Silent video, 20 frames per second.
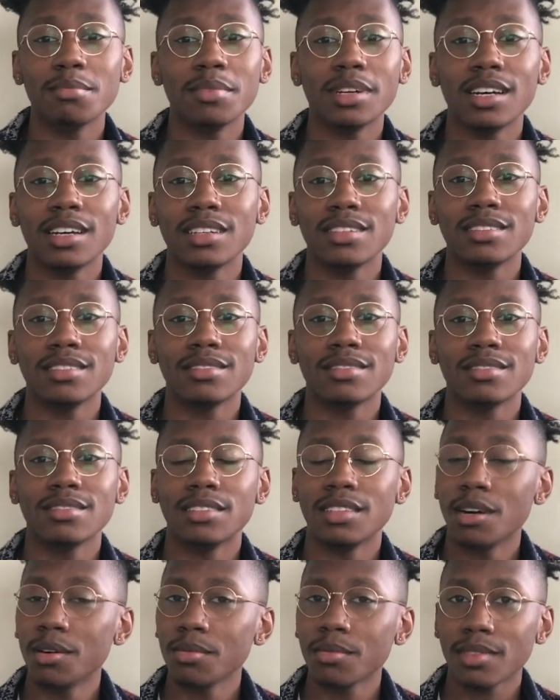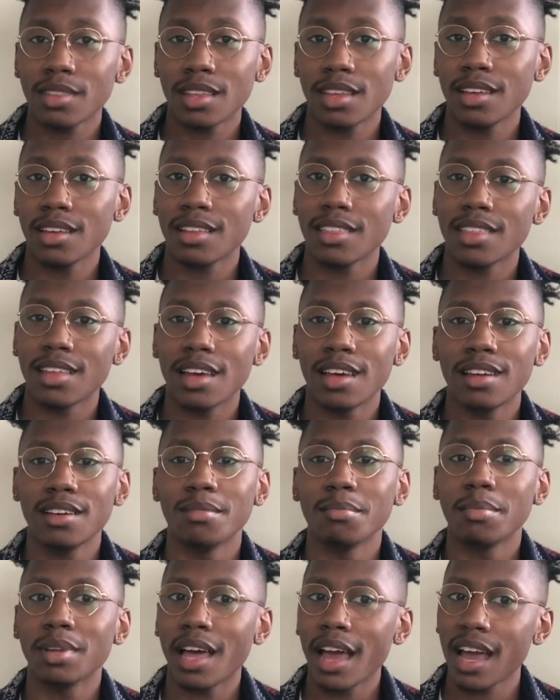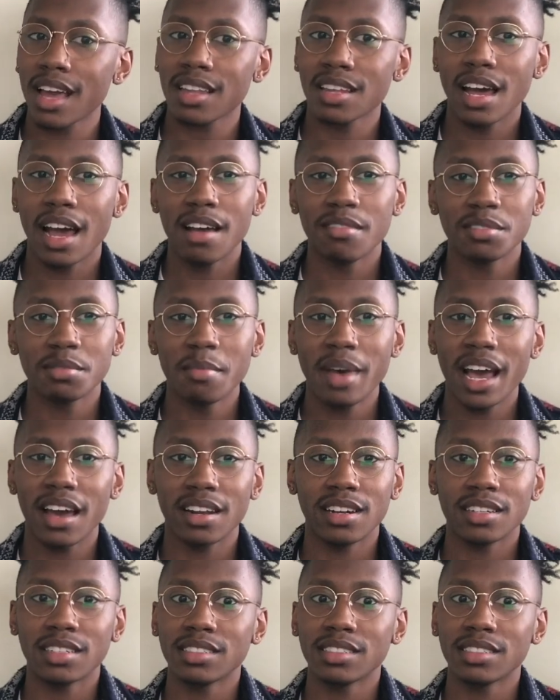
but don't think that Black Lives Matter.